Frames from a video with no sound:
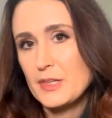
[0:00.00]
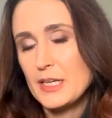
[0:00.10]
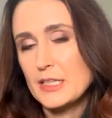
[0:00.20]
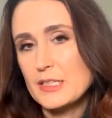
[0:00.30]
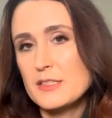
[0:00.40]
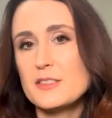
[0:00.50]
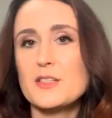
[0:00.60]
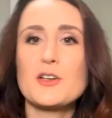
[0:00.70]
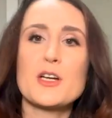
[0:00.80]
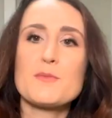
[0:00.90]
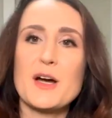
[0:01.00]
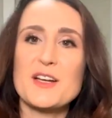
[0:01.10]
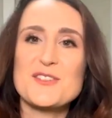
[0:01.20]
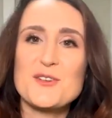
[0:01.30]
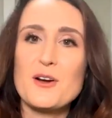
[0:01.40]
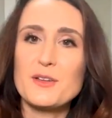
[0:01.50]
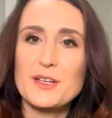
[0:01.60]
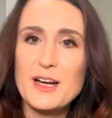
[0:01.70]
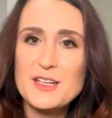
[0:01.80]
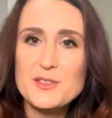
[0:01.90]
And considering my struggle in
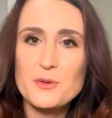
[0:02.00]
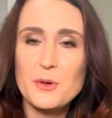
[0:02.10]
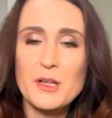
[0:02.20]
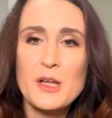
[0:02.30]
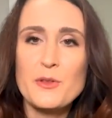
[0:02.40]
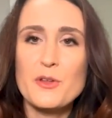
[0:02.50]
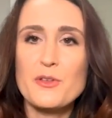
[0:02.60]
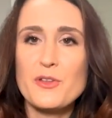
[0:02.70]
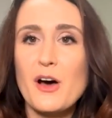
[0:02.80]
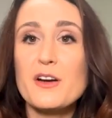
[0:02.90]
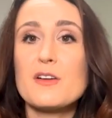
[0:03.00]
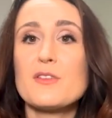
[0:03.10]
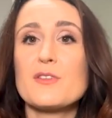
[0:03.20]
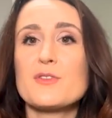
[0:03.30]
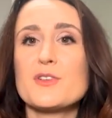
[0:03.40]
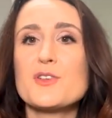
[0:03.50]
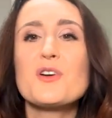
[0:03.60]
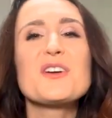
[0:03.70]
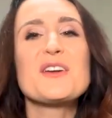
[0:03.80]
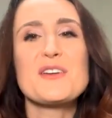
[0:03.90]
high school, the thought of a
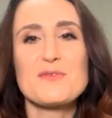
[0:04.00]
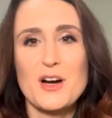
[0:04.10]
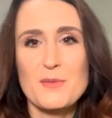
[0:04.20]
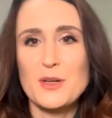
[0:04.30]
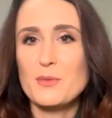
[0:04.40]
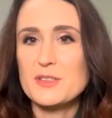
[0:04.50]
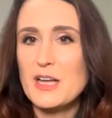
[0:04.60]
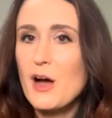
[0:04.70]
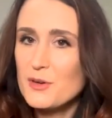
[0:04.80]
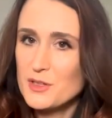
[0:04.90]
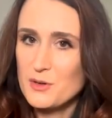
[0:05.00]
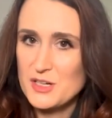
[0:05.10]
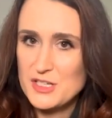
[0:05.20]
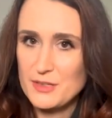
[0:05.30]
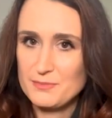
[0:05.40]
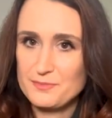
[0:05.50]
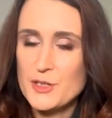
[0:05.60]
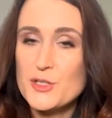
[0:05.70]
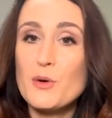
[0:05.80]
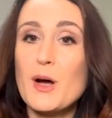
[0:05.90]
fraternity environment was out of the question.
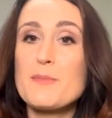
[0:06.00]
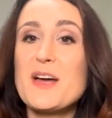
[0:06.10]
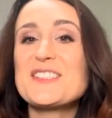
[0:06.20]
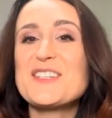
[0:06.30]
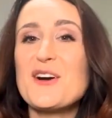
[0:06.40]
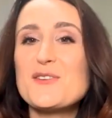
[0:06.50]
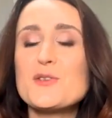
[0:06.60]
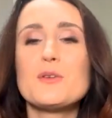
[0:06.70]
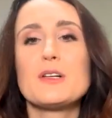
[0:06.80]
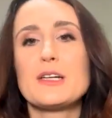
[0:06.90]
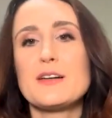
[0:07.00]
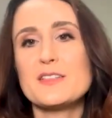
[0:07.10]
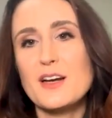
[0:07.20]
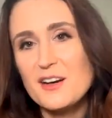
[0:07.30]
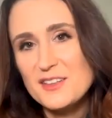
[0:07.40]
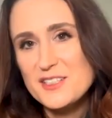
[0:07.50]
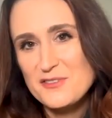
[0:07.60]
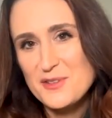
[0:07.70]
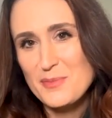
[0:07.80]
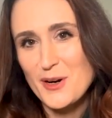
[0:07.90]
So I picked an art school in an entirely
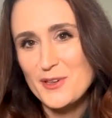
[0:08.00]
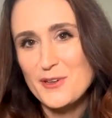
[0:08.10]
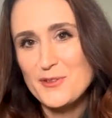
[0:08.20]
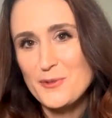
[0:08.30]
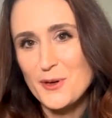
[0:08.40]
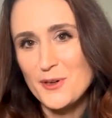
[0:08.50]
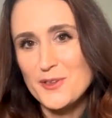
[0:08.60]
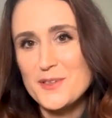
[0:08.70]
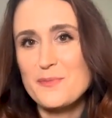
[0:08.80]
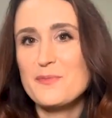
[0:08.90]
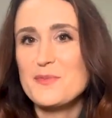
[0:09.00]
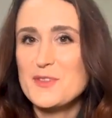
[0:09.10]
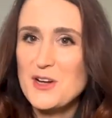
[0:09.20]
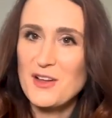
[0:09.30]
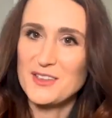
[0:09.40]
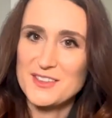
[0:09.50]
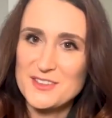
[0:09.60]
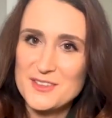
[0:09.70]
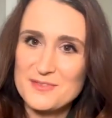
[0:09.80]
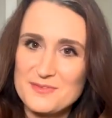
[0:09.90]
different part of the world, Scotland.
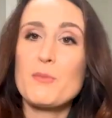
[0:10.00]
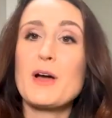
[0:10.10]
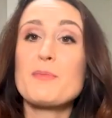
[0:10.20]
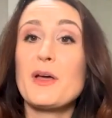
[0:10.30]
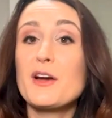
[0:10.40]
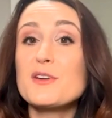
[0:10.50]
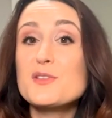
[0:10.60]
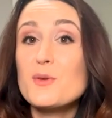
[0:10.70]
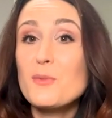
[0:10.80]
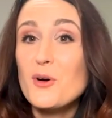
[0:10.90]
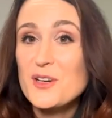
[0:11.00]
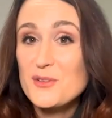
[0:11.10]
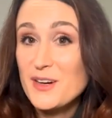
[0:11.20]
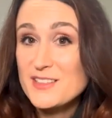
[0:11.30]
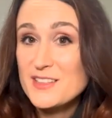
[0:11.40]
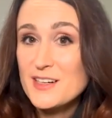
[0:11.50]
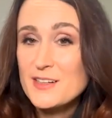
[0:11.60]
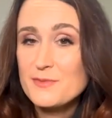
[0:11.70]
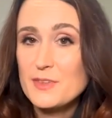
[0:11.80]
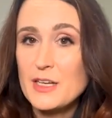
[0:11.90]
My parents were born and raised
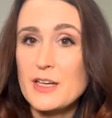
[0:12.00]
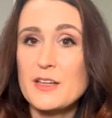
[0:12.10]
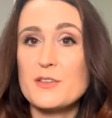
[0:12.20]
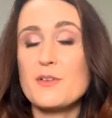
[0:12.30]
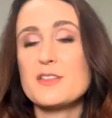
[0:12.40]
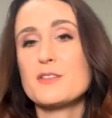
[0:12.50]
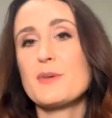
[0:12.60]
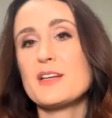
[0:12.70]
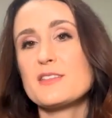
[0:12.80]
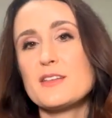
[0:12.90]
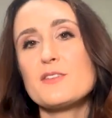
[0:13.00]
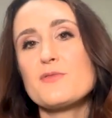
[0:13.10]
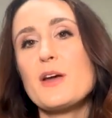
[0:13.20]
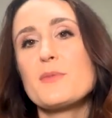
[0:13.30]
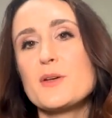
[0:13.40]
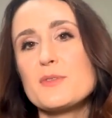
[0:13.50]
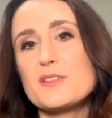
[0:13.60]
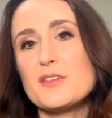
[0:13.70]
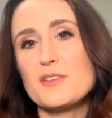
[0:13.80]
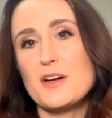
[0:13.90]
there, and the rest of my extended family was
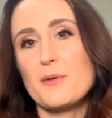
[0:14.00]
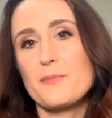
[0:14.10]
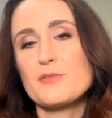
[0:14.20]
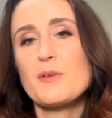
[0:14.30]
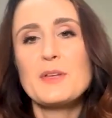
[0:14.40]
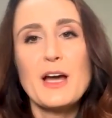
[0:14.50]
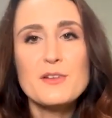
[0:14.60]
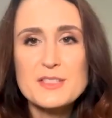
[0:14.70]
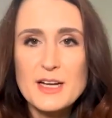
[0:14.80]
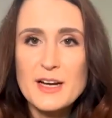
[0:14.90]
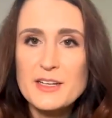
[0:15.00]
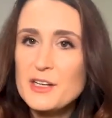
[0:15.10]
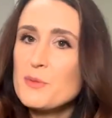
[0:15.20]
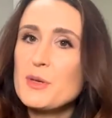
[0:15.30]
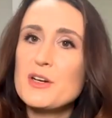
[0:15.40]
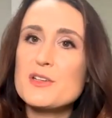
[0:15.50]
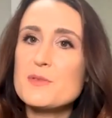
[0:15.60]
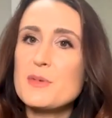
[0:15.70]
still there. From the outside, it appeared to